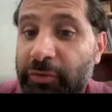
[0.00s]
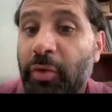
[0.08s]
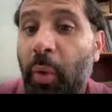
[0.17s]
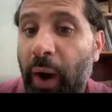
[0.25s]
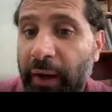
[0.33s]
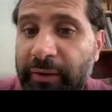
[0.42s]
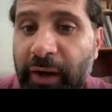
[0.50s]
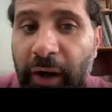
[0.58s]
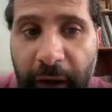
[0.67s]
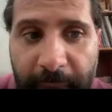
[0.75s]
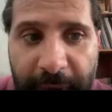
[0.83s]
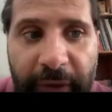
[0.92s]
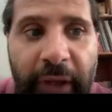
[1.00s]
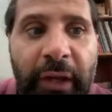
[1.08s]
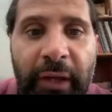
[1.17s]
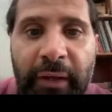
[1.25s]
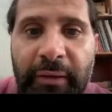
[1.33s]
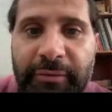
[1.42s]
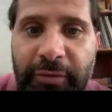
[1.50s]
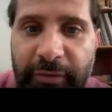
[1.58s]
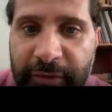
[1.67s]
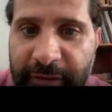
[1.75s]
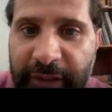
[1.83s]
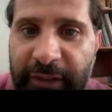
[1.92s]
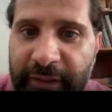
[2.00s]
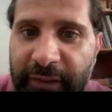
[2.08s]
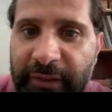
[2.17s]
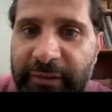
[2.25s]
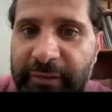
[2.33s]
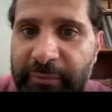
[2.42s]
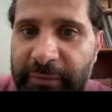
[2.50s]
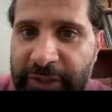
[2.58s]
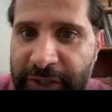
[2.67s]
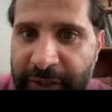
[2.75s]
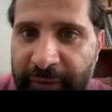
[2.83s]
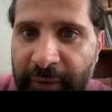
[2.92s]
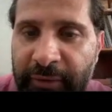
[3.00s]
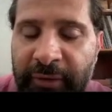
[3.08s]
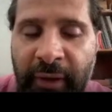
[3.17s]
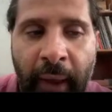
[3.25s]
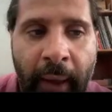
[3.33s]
quite common to see these materials,